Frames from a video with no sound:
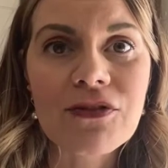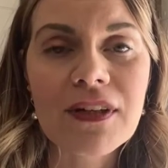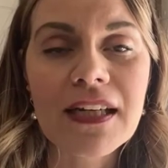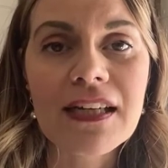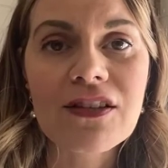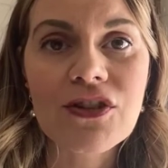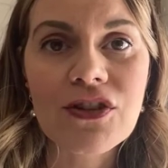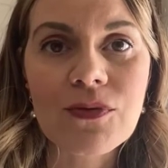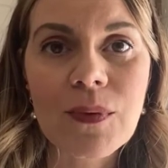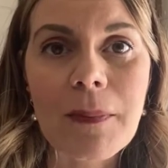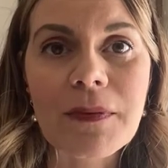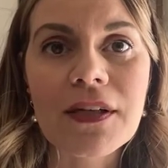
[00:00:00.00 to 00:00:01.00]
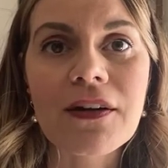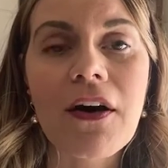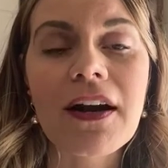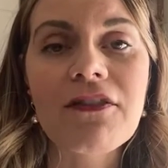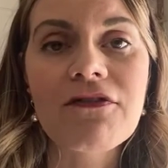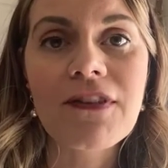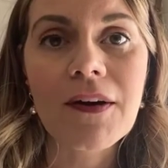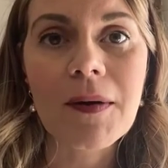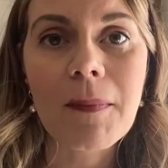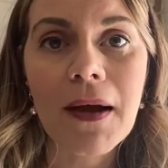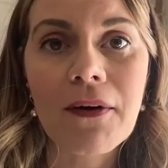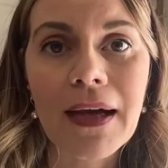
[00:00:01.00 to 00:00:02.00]
is disrupted on a very
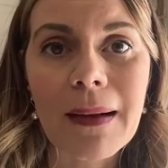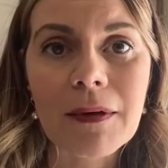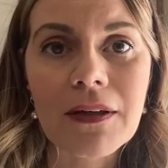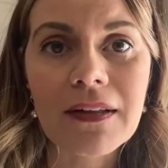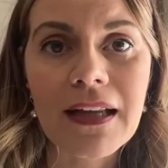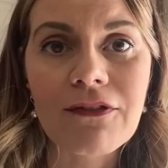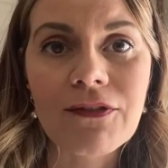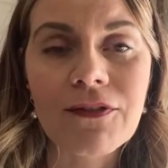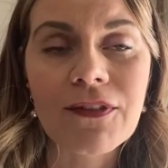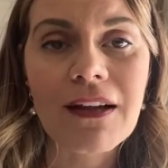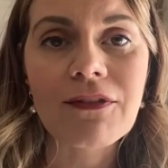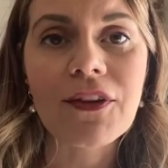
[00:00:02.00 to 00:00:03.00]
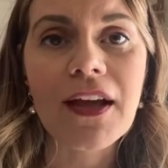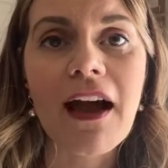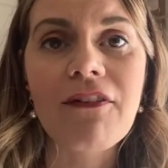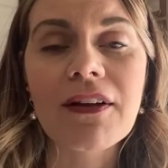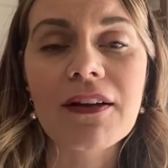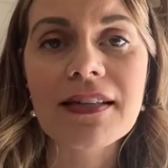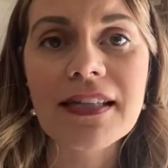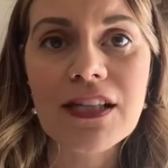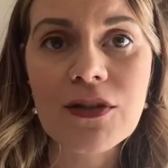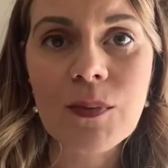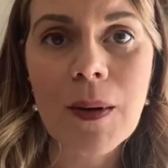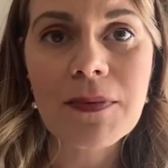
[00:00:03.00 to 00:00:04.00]
biochemical level. They have
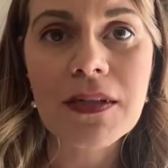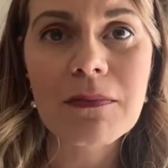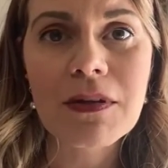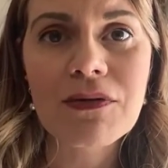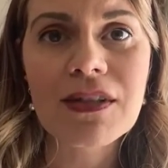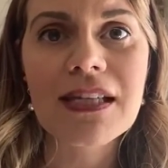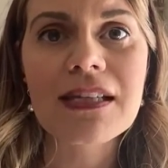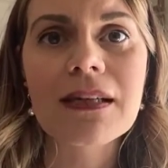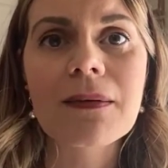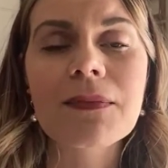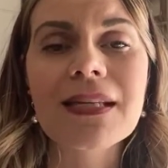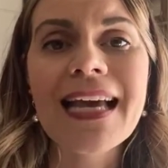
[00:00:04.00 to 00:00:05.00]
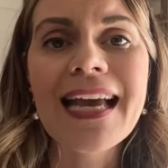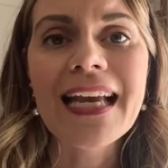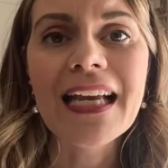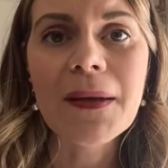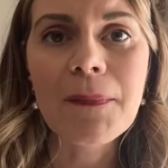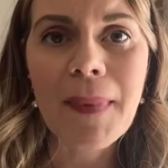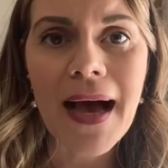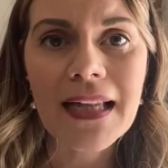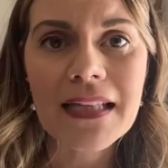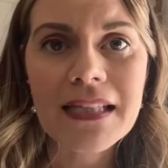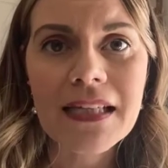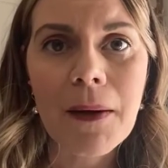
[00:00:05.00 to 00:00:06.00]
disrupted immune systems,
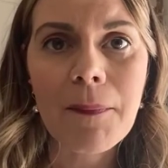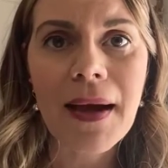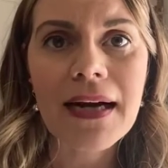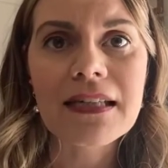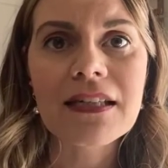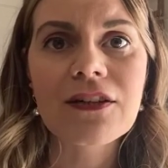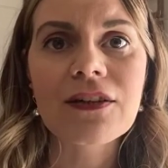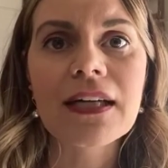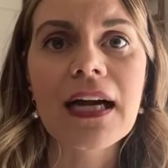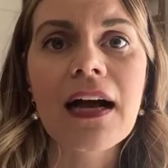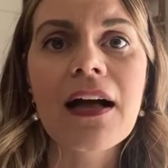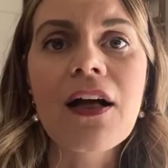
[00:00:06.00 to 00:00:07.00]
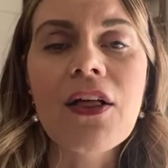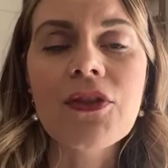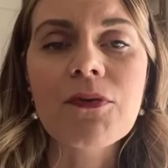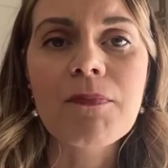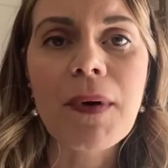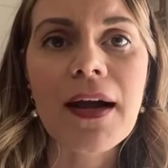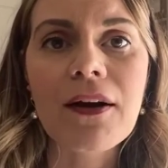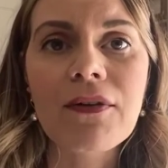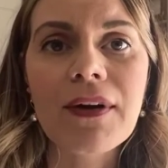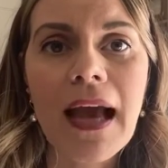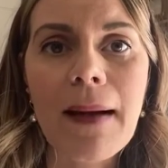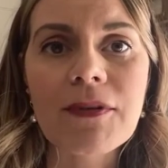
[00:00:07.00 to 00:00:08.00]
imbalanced gut bacteria. Their
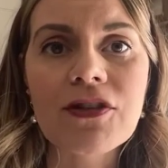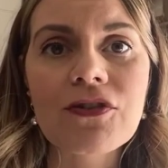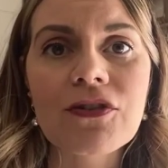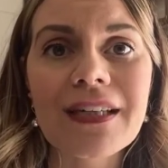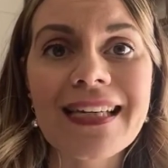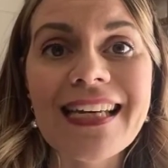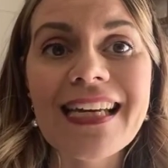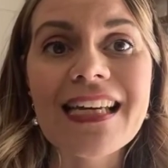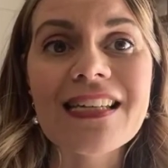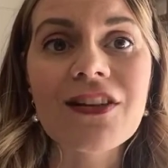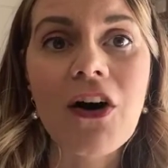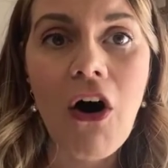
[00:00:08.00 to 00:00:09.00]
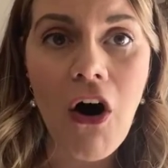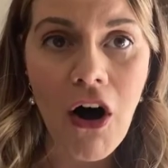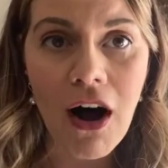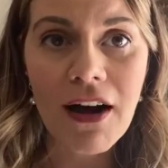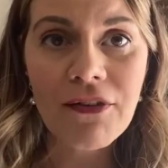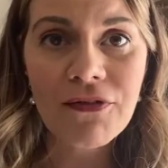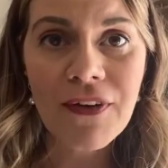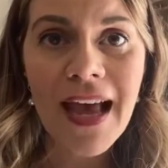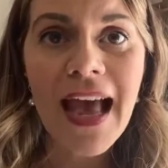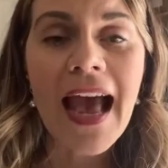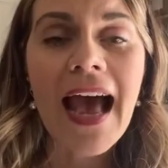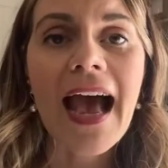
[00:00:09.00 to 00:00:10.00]
biochemistry is off.
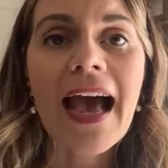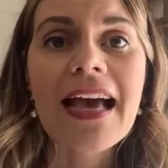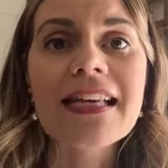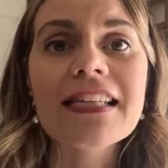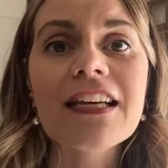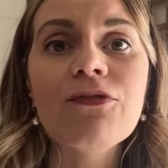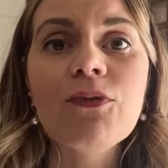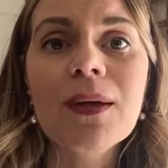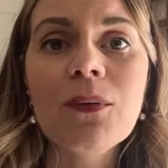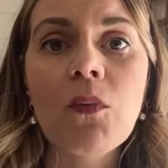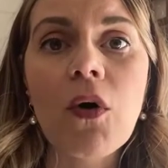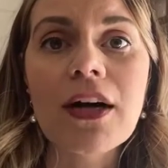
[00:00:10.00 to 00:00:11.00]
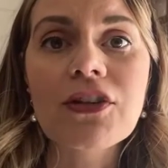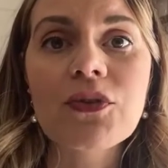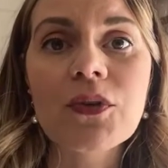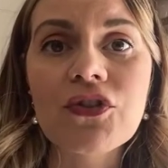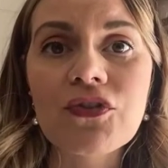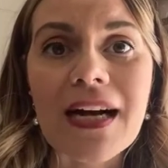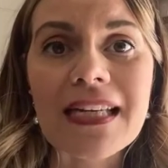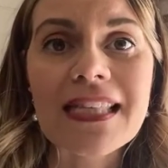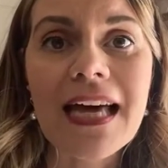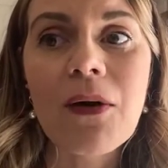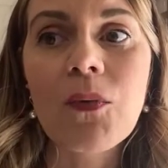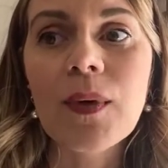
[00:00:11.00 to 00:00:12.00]
And if we want to address
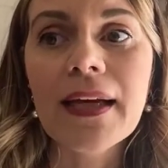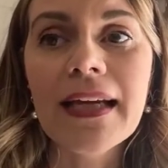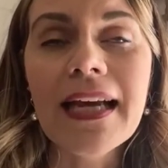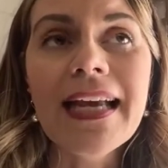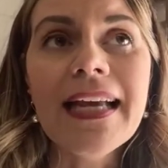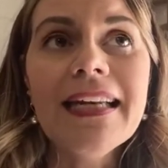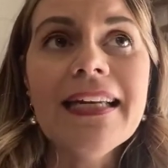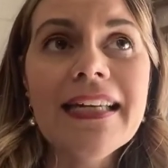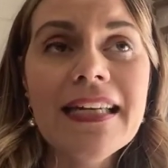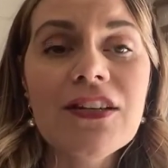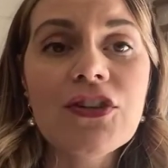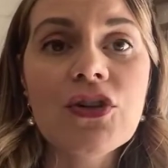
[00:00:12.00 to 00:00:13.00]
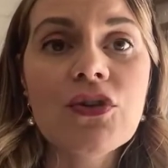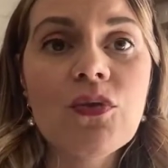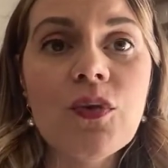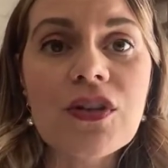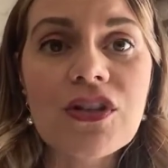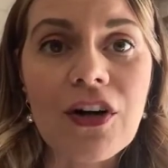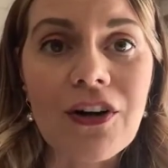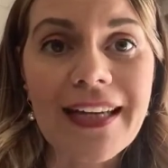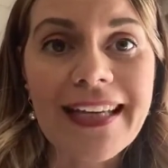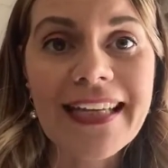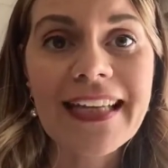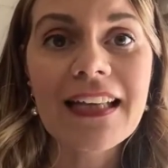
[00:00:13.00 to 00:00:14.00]
that, we need to start
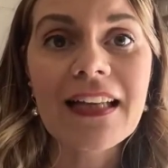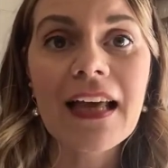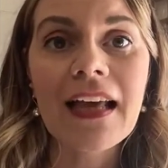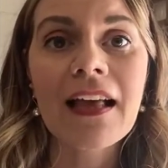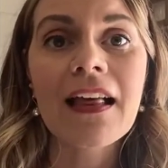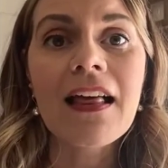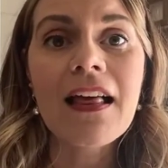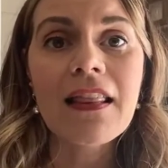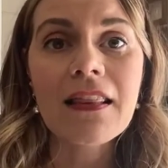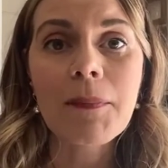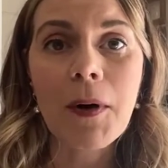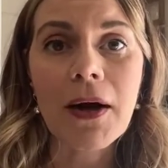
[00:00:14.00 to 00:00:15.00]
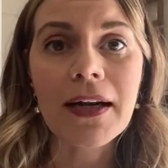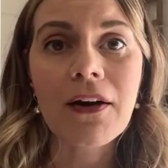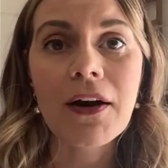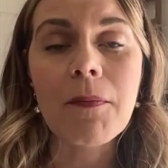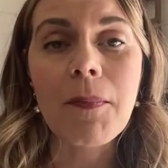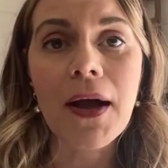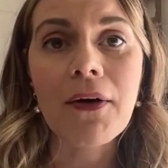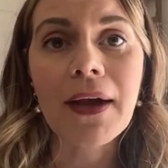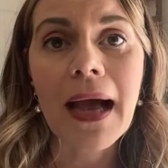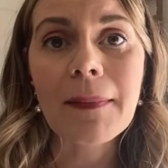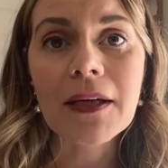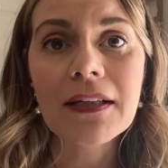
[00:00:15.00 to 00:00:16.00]
healing the body on a
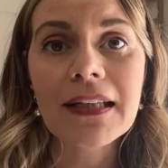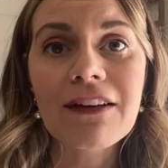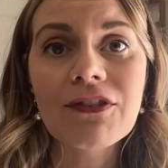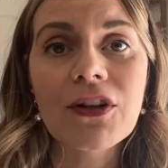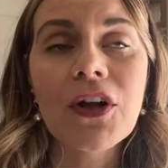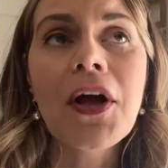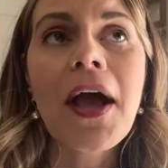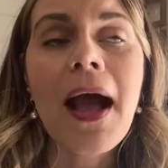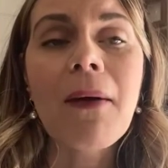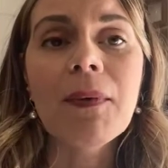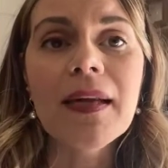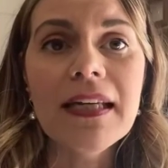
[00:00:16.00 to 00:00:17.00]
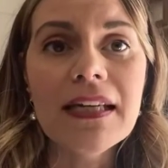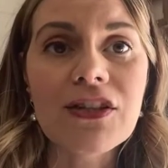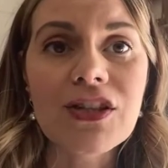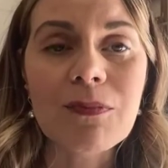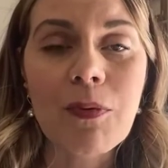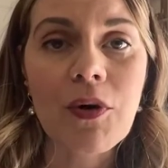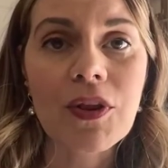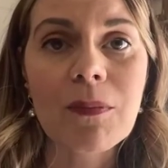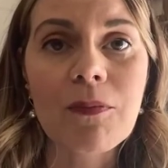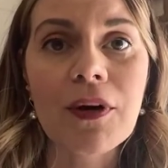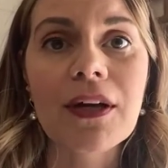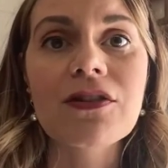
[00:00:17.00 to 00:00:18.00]
biochemical level, and we need to support the
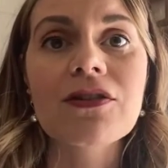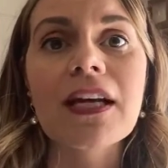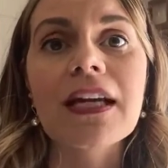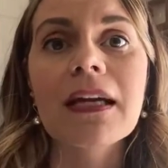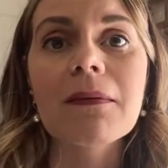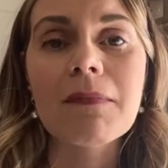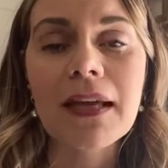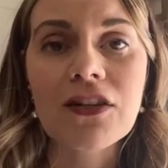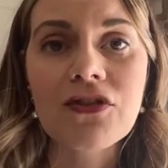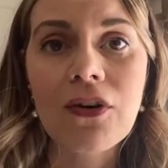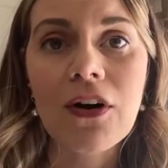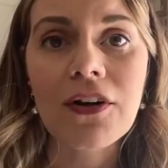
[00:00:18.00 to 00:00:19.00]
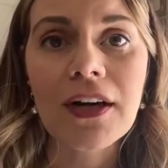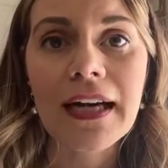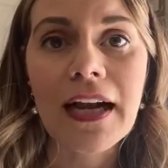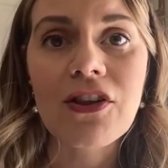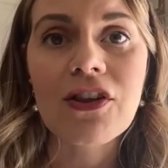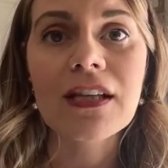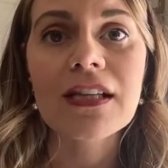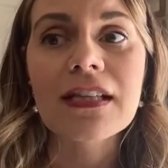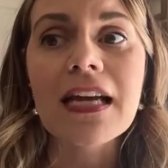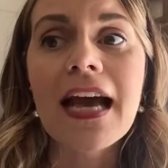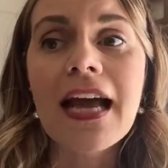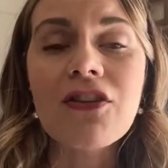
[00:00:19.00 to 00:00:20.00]
brain so that it can make stronger
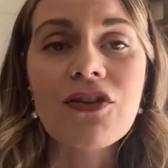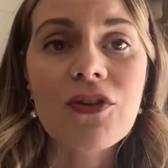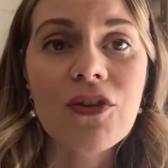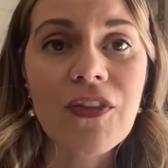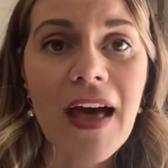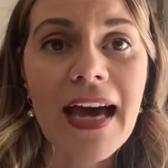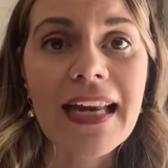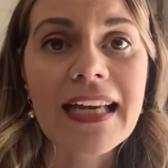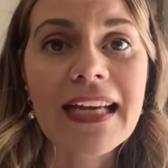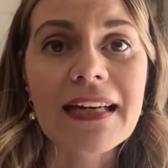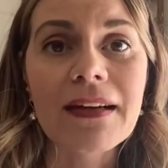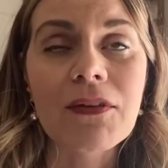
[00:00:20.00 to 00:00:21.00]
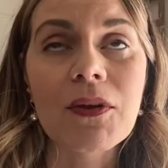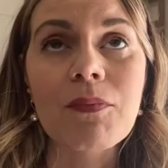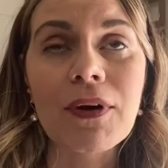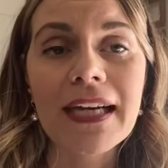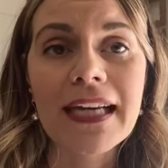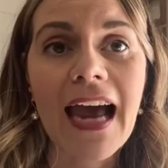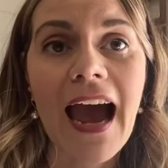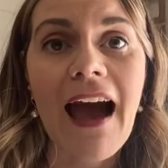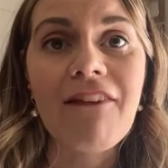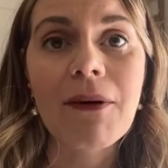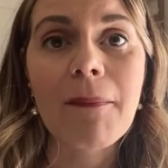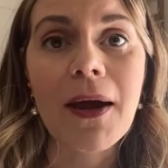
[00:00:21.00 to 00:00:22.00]
connections, so that it can, the brain can
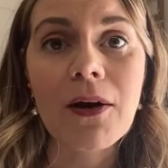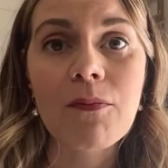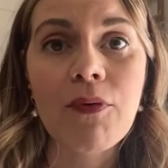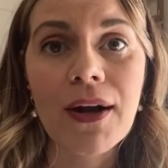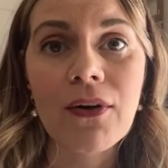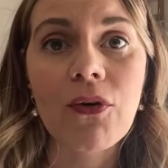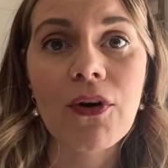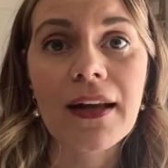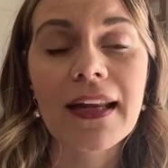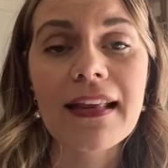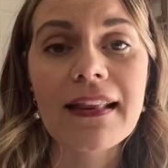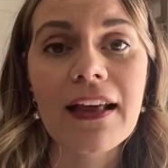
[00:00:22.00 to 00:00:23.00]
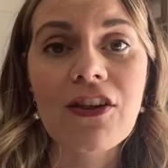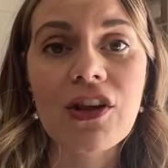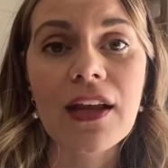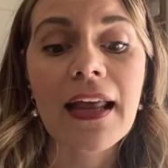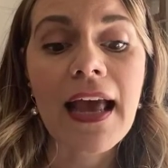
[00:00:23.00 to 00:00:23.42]
have better brain organization.